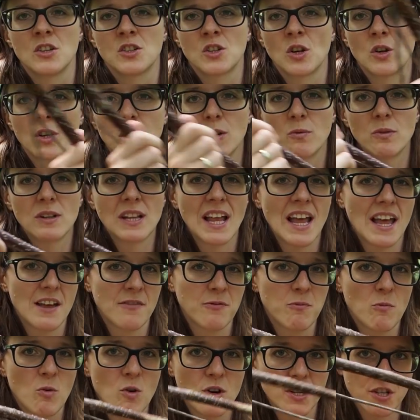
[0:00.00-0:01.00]
So you will
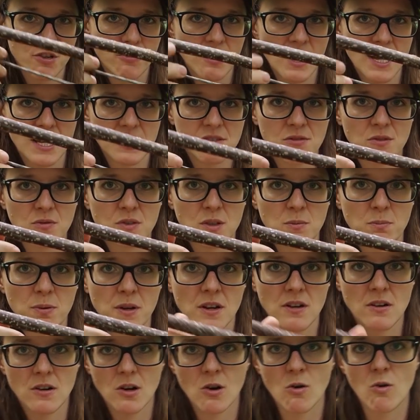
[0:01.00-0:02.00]
have more tries with the
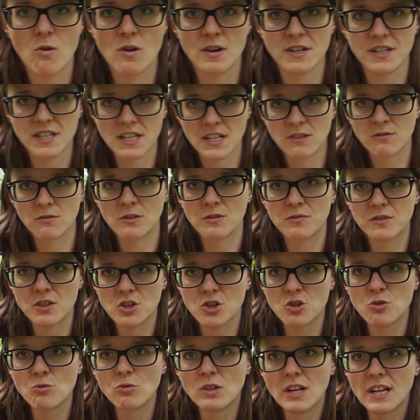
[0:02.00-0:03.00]
paracord than with the
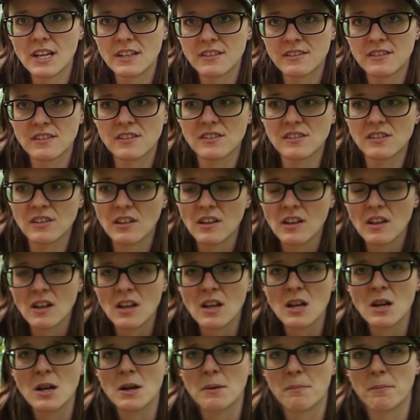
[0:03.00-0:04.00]
shoelaces,
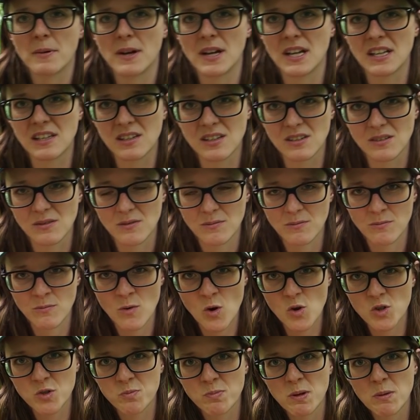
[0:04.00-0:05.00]
but
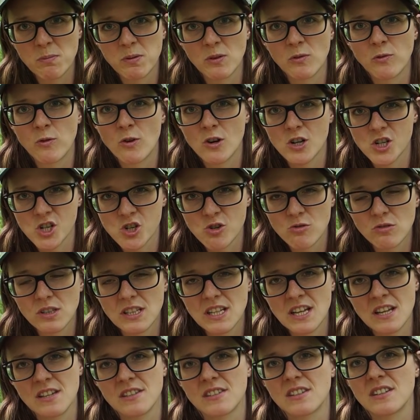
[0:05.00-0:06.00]
most people wear
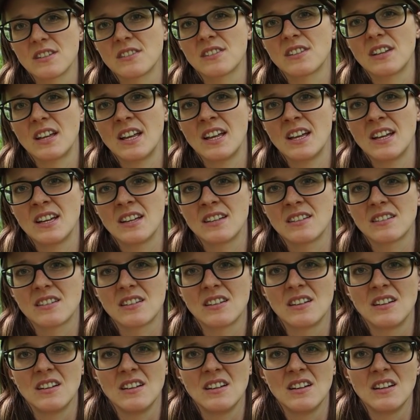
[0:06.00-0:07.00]
shoelaces, and
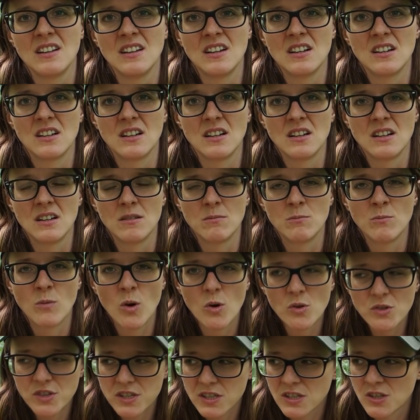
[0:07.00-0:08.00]

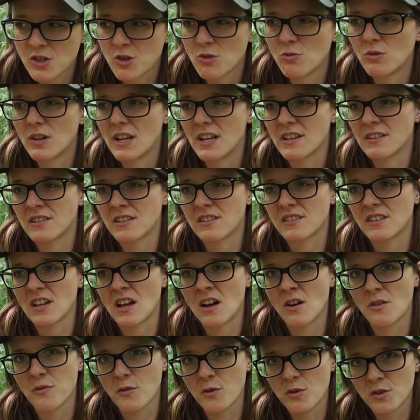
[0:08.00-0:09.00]
Most shoelaces
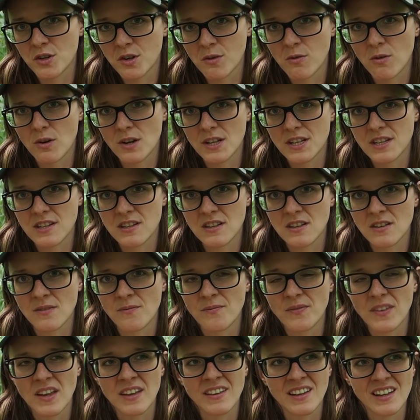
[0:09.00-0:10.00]
are of good quality.
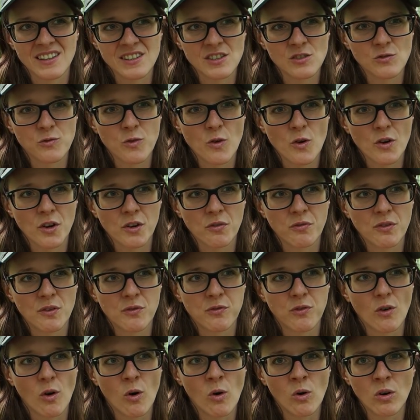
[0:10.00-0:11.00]
It doesn't work with
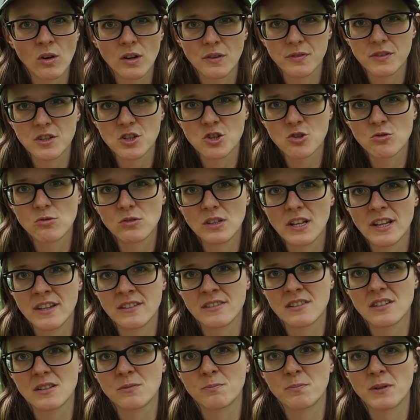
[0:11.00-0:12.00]
all of the
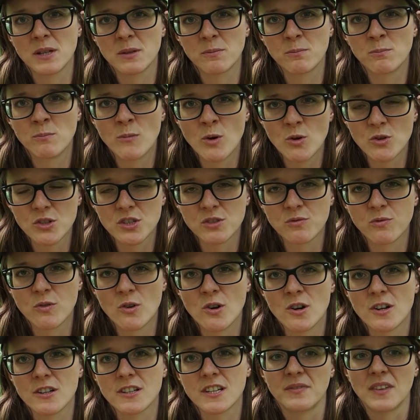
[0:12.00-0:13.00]
shoelaces, but most
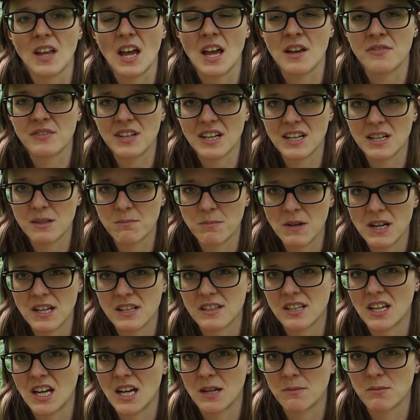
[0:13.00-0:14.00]
work. I've done it many
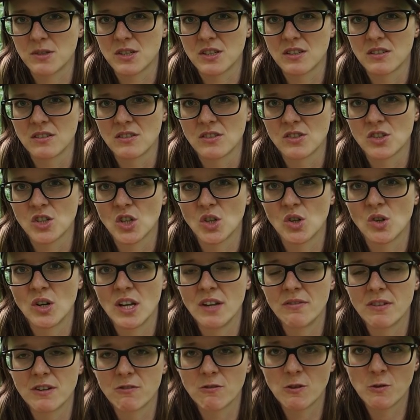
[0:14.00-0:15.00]
times. So
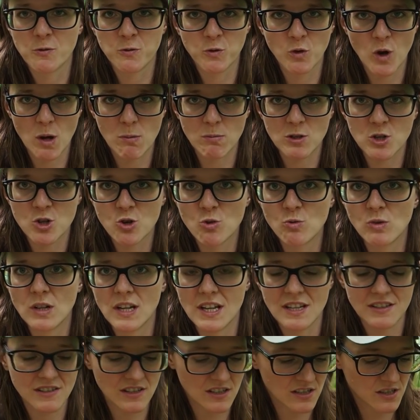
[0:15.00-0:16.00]
even with normal
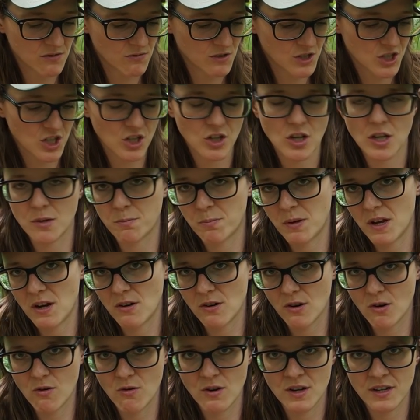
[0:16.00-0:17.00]
shoelaces, which are not
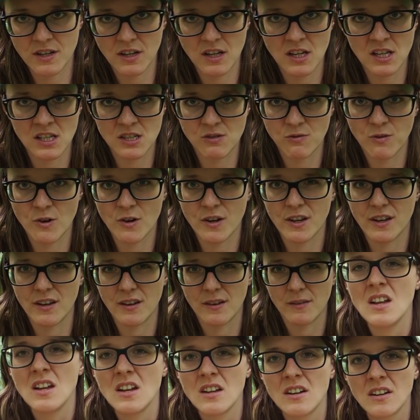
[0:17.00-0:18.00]
paracord, it's working.
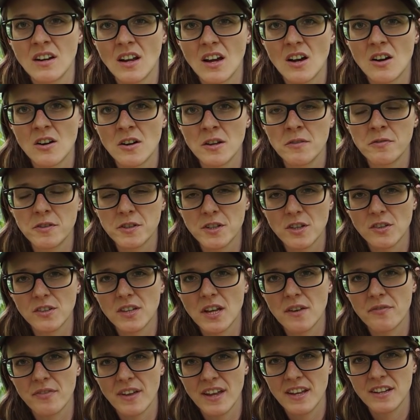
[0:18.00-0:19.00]
Now, if you don't
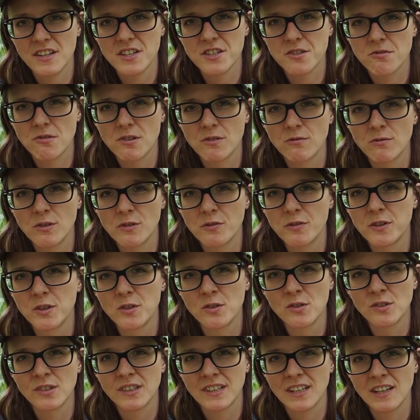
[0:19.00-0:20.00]
have any string with
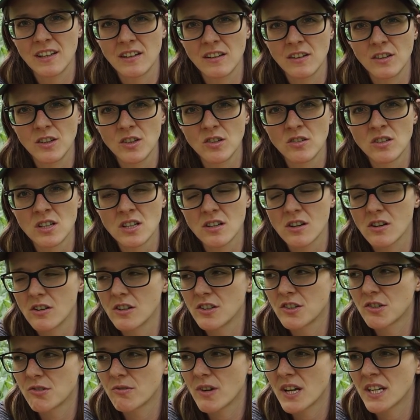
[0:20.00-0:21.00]
you, then you are
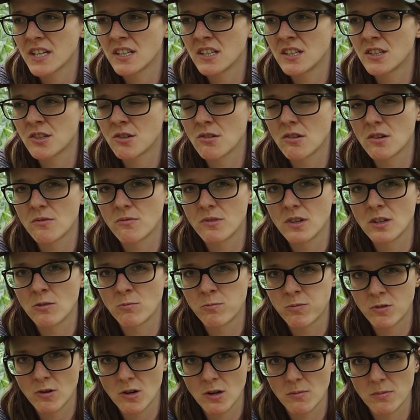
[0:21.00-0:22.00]
going to run into a real
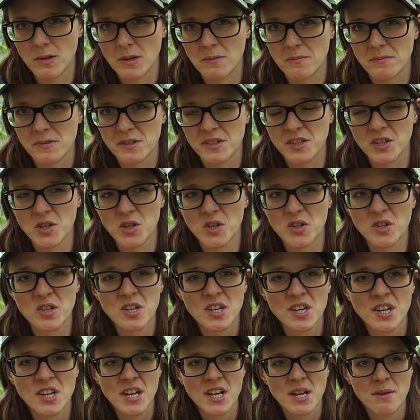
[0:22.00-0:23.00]
problem. So
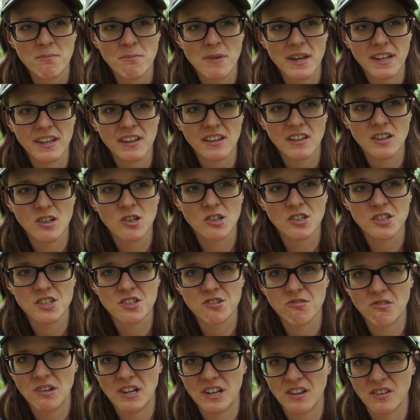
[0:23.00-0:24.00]
making a good
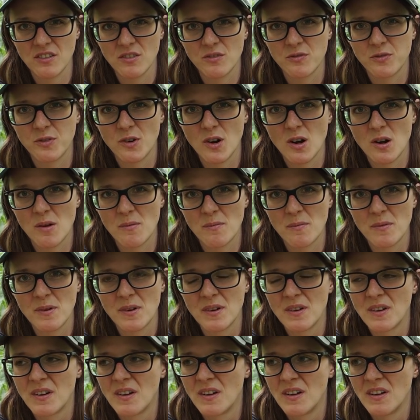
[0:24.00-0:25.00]
string from
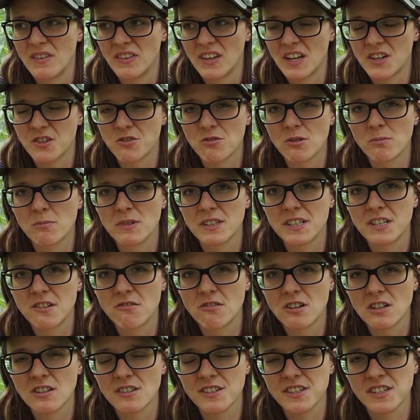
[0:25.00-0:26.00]
natural
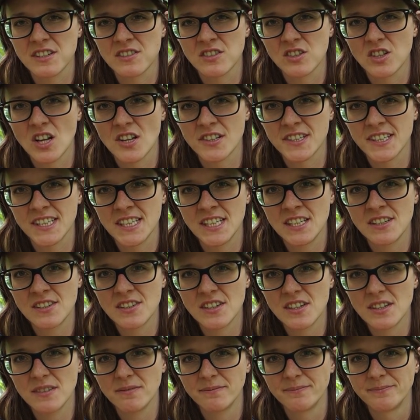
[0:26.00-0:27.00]
materials is not
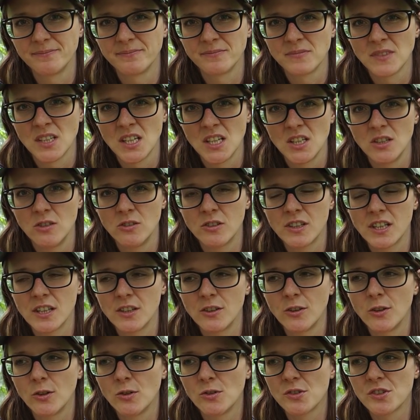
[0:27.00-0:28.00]
easy. You
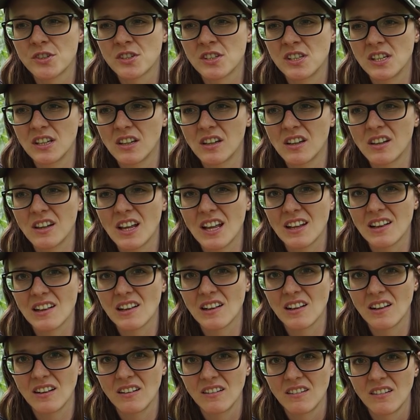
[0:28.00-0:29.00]
can use stinging
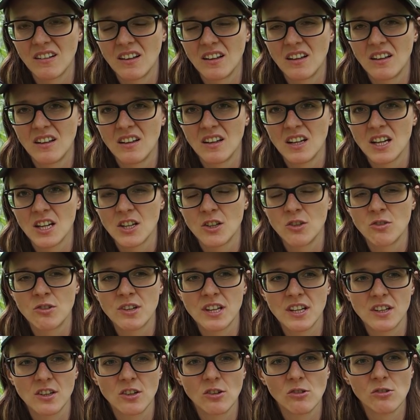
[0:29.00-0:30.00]
nettle, you
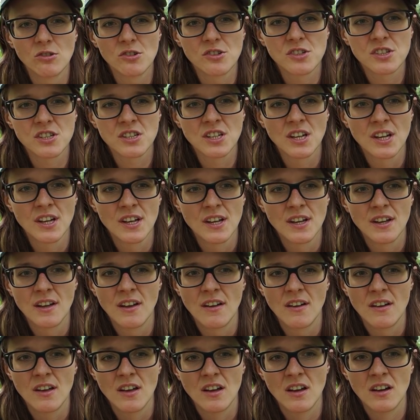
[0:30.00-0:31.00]
can use
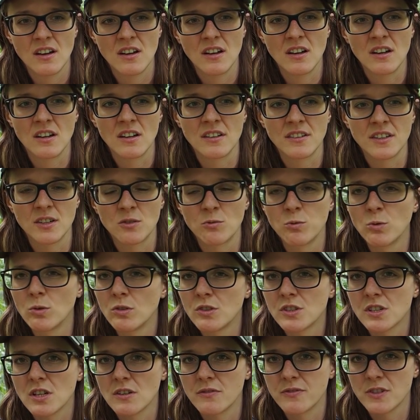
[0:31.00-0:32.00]
uh, the
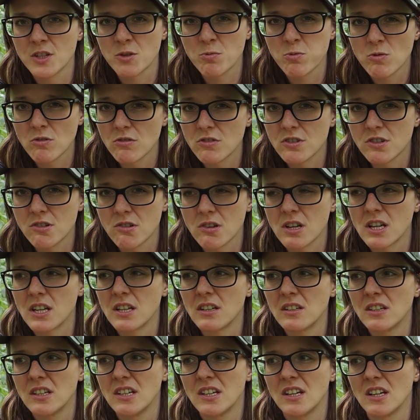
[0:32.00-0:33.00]
roots of a spruce tree.
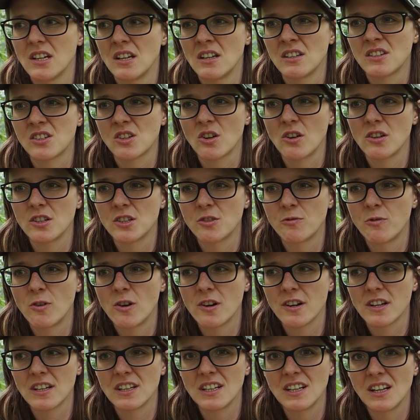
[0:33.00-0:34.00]
It's going to
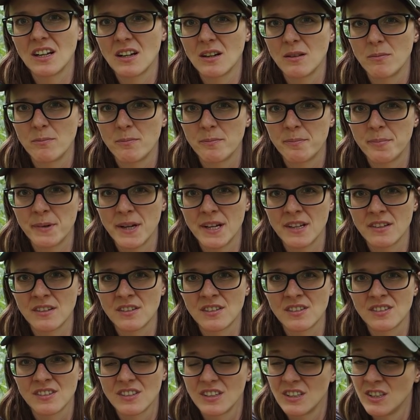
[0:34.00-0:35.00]
work a little, but
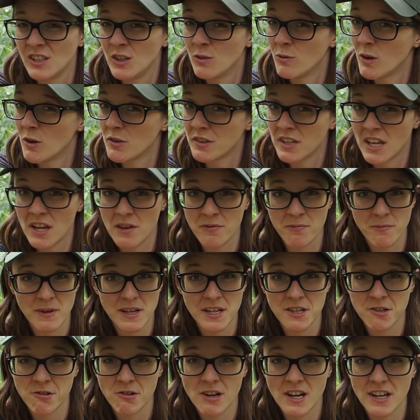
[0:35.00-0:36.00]
you won't have
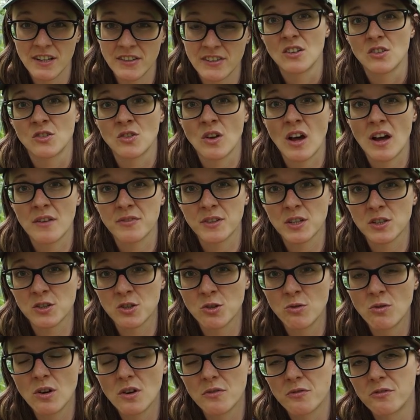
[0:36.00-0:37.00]
many tries. So after
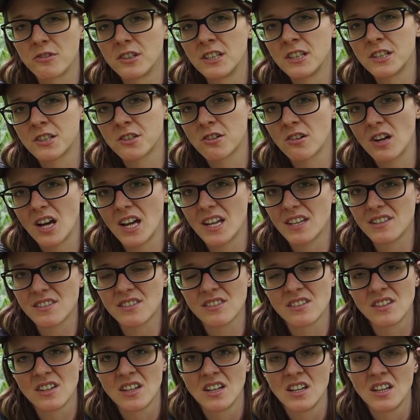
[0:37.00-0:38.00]
two or three tries,